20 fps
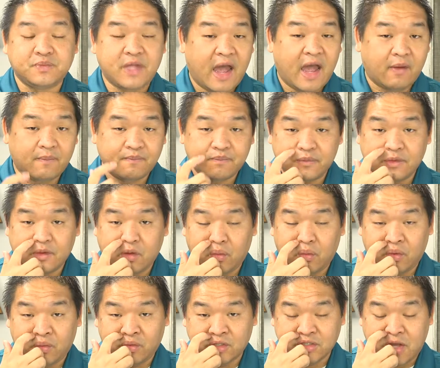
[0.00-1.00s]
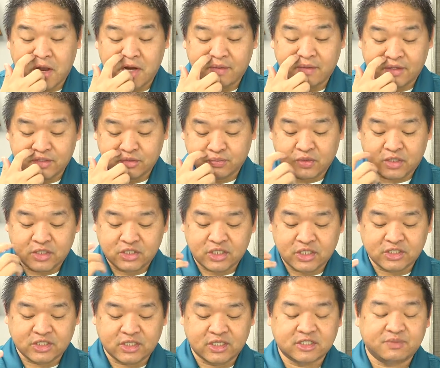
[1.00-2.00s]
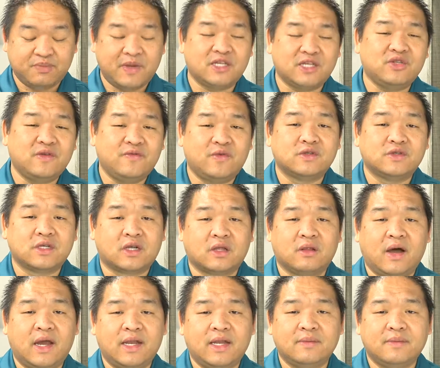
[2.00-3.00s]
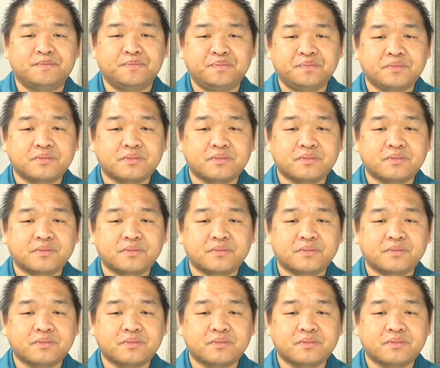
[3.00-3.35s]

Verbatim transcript: Now, when we're talking about depreciation, especially for declining,